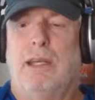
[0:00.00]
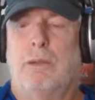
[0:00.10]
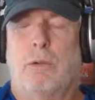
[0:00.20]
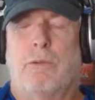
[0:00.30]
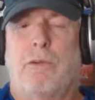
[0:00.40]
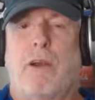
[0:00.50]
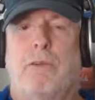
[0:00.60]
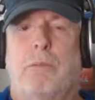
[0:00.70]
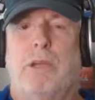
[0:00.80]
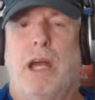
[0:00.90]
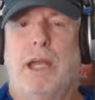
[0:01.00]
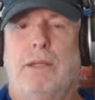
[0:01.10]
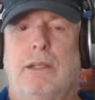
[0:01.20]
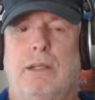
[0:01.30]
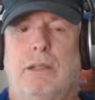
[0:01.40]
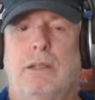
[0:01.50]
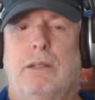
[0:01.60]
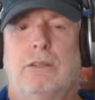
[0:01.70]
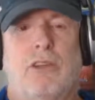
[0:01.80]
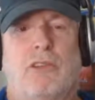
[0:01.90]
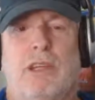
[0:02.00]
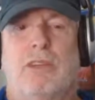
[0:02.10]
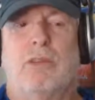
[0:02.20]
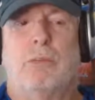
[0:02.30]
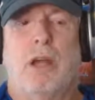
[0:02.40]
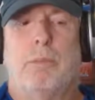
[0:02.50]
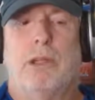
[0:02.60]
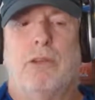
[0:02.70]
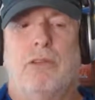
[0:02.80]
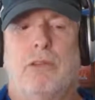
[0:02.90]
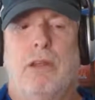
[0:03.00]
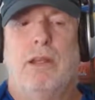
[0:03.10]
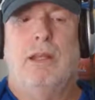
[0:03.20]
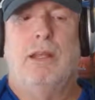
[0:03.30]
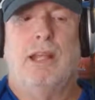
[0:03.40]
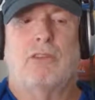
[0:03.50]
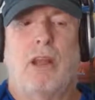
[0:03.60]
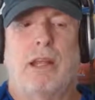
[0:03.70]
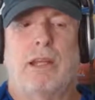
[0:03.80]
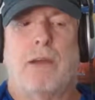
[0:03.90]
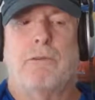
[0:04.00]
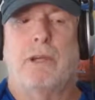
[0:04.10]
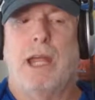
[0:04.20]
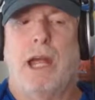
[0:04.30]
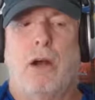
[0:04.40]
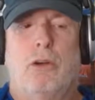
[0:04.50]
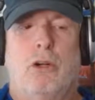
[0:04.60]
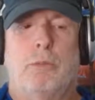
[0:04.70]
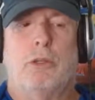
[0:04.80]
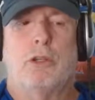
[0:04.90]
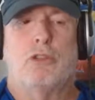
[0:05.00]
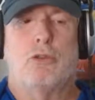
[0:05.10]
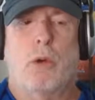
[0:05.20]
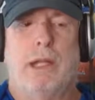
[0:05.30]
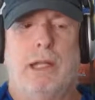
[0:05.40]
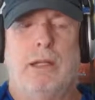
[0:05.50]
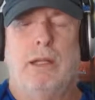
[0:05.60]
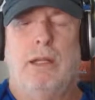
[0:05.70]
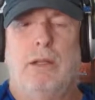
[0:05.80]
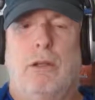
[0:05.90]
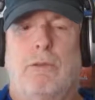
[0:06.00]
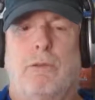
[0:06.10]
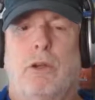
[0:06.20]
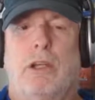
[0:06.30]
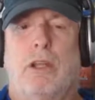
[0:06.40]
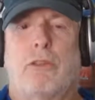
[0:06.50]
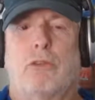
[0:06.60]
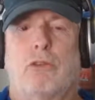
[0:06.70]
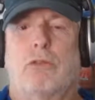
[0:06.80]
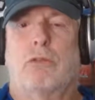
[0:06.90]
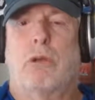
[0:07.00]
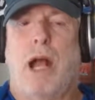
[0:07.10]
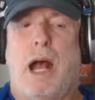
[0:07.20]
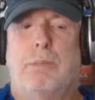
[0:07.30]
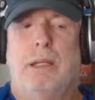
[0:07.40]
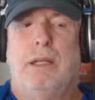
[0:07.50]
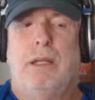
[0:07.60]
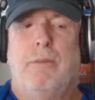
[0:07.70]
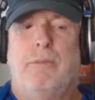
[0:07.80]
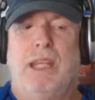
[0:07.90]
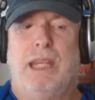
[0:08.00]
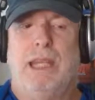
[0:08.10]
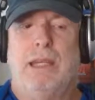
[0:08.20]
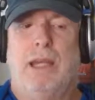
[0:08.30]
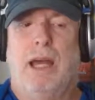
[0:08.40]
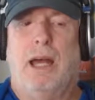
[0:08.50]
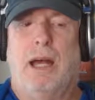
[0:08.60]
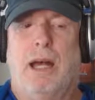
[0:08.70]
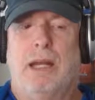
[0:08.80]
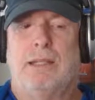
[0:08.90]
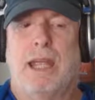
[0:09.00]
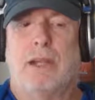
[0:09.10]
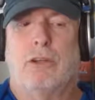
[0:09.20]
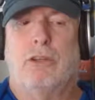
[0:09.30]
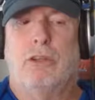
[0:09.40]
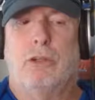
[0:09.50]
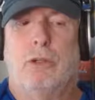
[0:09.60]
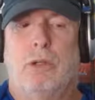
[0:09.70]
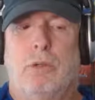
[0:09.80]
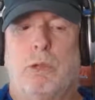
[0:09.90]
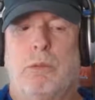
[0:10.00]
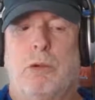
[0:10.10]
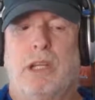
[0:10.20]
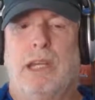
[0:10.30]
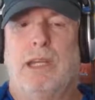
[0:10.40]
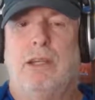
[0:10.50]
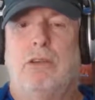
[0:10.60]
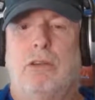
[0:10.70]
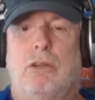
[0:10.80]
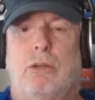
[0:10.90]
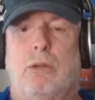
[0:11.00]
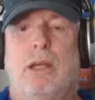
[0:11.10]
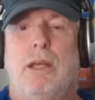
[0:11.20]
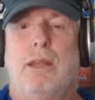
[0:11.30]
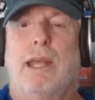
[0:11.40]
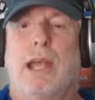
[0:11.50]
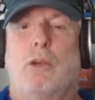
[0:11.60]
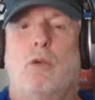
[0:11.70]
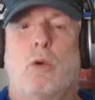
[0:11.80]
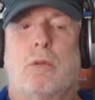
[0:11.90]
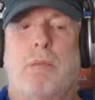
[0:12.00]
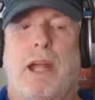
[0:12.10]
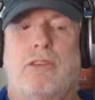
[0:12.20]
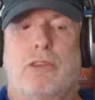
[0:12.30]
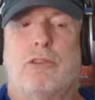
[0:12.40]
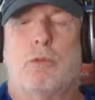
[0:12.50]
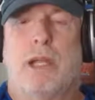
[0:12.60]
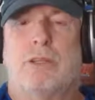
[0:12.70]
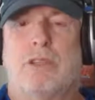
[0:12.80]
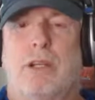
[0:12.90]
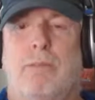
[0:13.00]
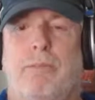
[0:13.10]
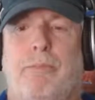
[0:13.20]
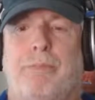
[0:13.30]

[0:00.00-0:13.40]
We're far from done. Just need some W's. That's all I got for now. Hope you enjoyed it. Look for another drop in uh, a day or two. We will get into that quarterback situation.